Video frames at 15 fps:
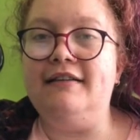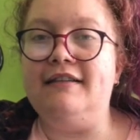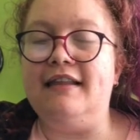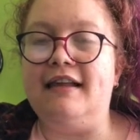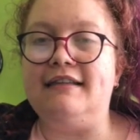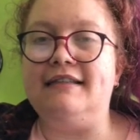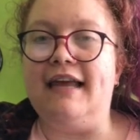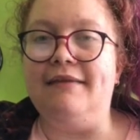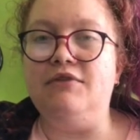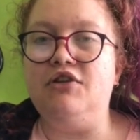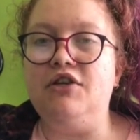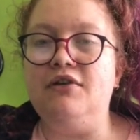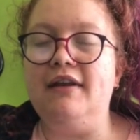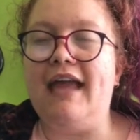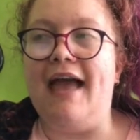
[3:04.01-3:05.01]
So that same
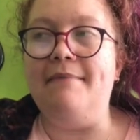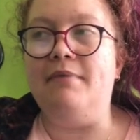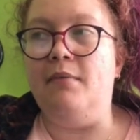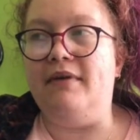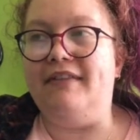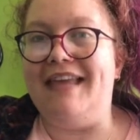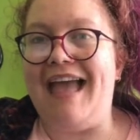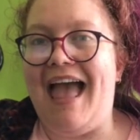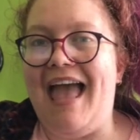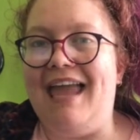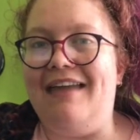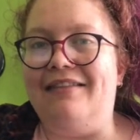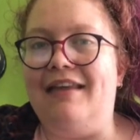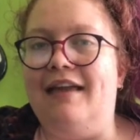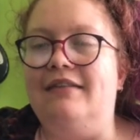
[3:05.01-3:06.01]
tune again, but with the A
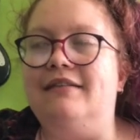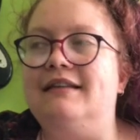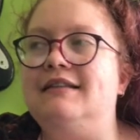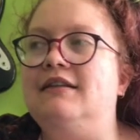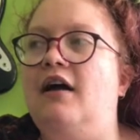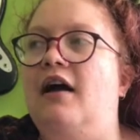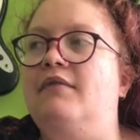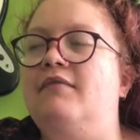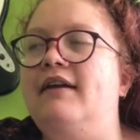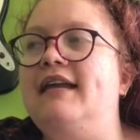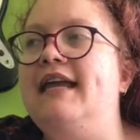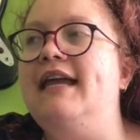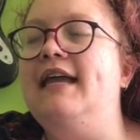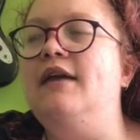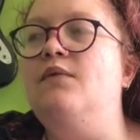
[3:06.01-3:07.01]
at the end this time.
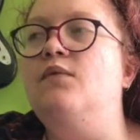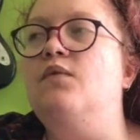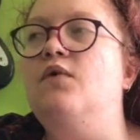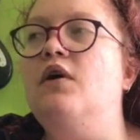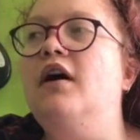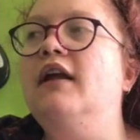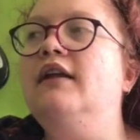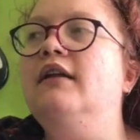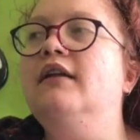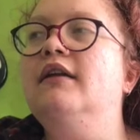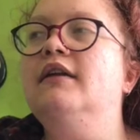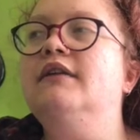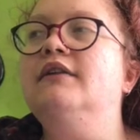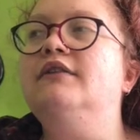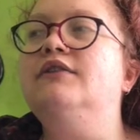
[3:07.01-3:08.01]
Ready? 1,
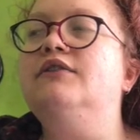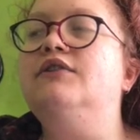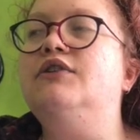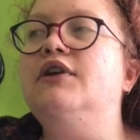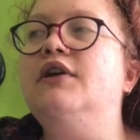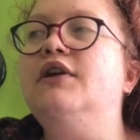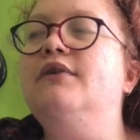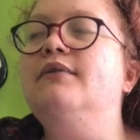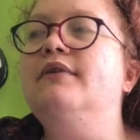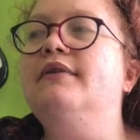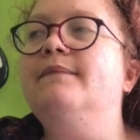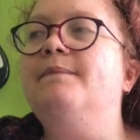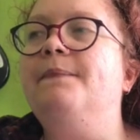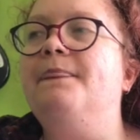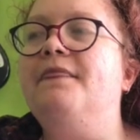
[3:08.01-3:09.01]
2,
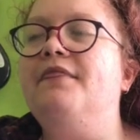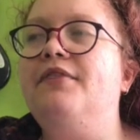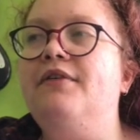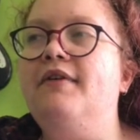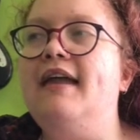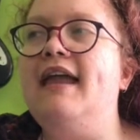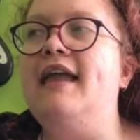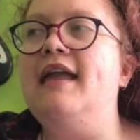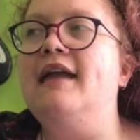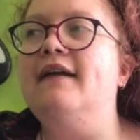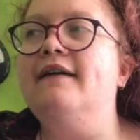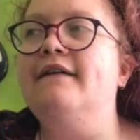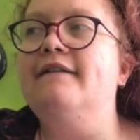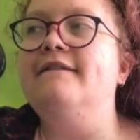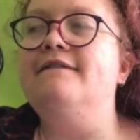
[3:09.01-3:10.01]
3,
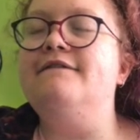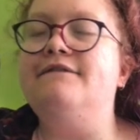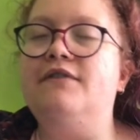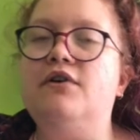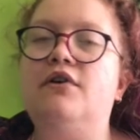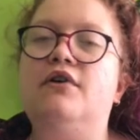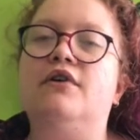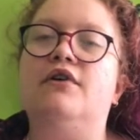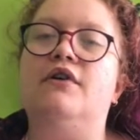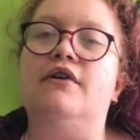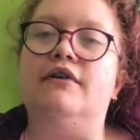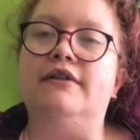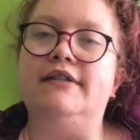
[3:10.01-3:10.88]
4.